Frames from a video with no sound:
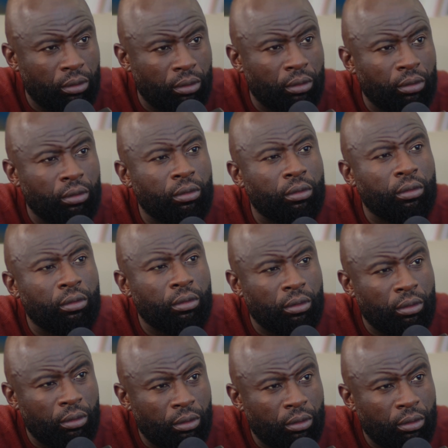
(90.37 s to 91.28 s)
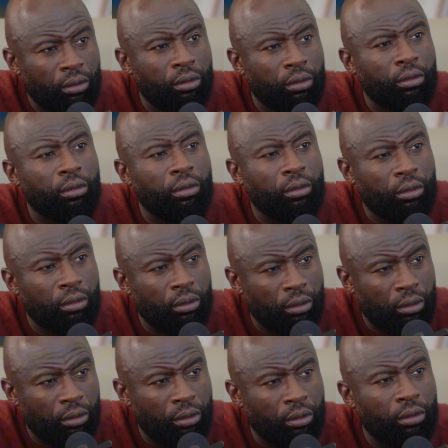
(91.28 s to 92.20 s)
So that's how it came off
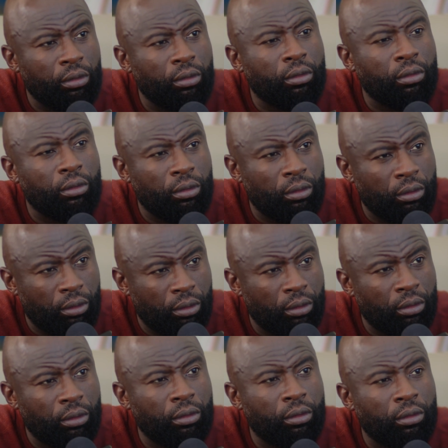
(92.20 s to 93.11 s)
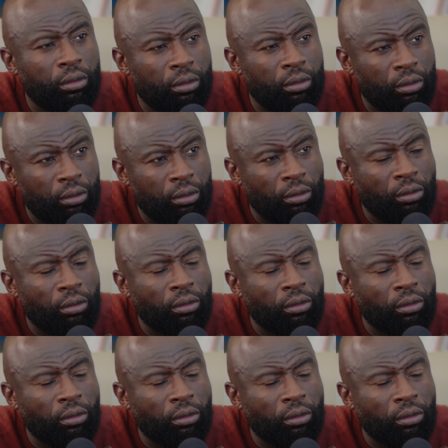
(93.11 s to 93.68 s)
when we had that moment.